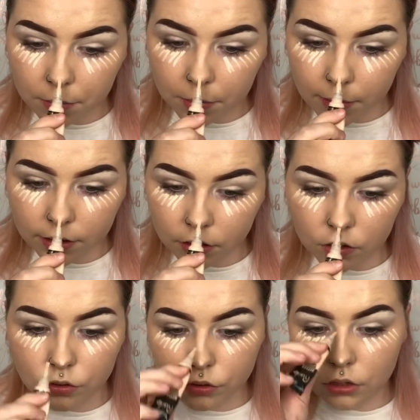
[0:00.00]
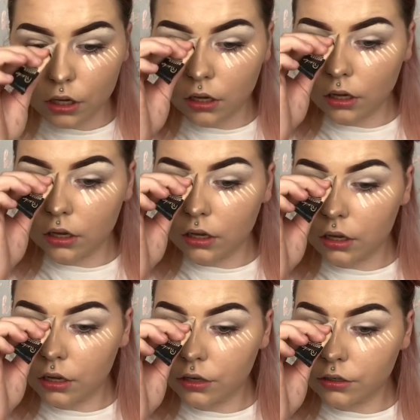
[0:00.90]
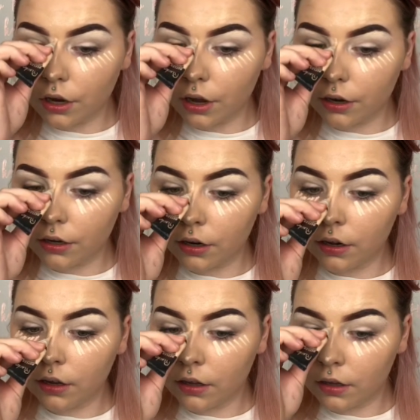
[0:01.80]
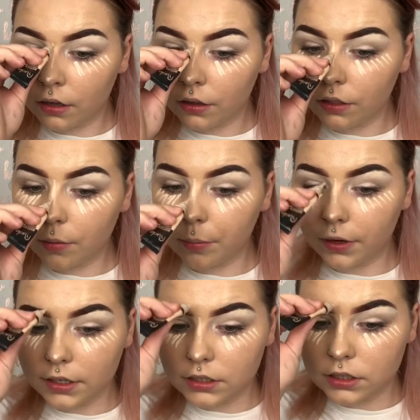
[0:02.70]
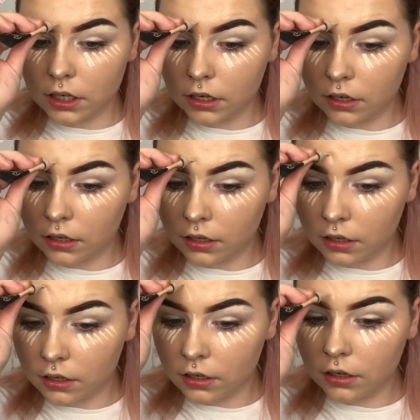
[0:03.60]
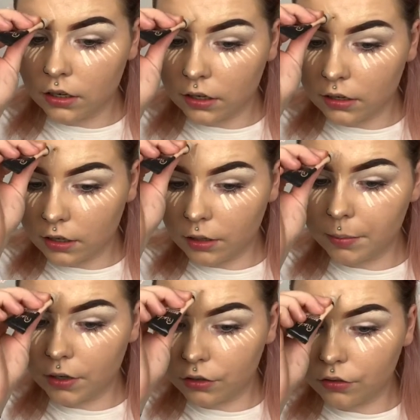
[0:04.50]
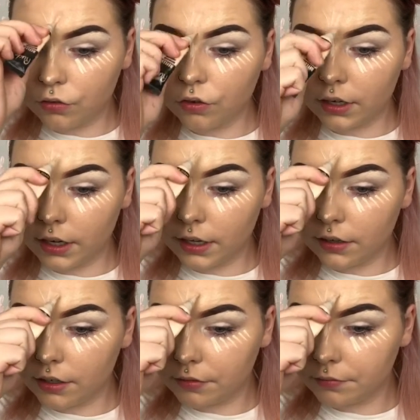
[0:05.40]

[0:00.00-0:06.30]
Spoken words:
to my nose, down the bridge, a little bit on the forehead.